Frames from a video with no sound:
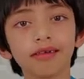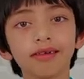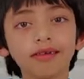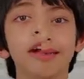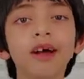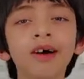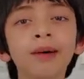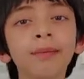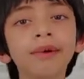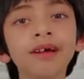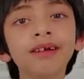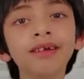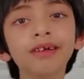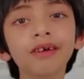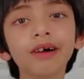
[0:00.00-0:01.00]
I hope you
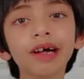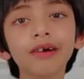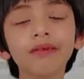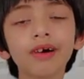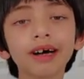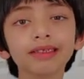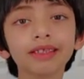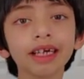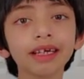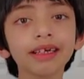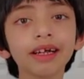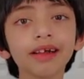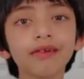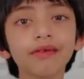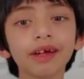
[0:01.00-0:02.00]
enjoyed watching
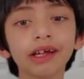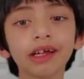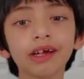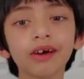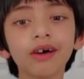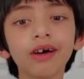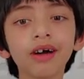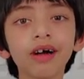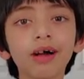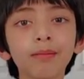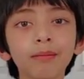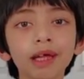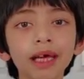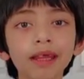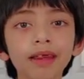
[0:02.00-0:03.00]
this video.
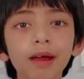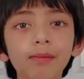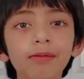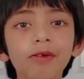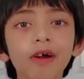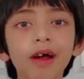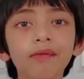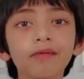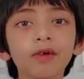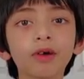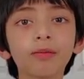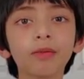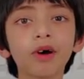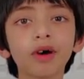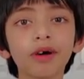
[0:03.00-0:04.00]
Please subscribe for
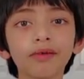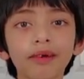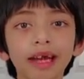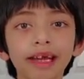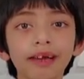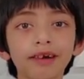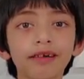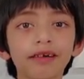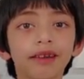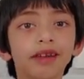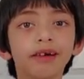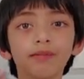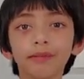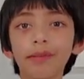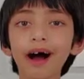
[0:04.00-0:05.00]
more videos.
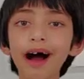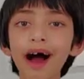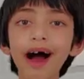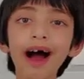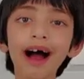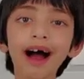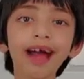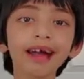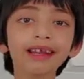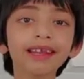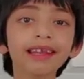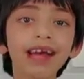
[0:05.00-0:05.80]
Bye.